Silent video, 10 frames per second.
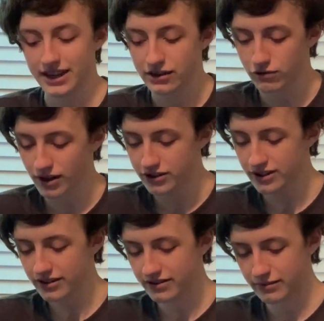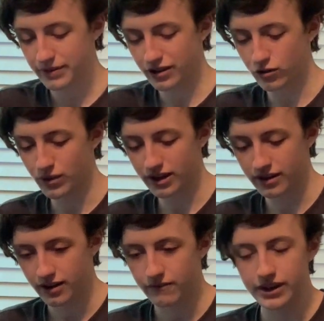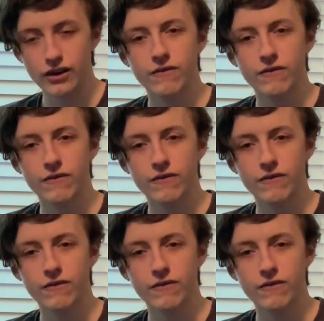Thanks for watching. This has been a quick video.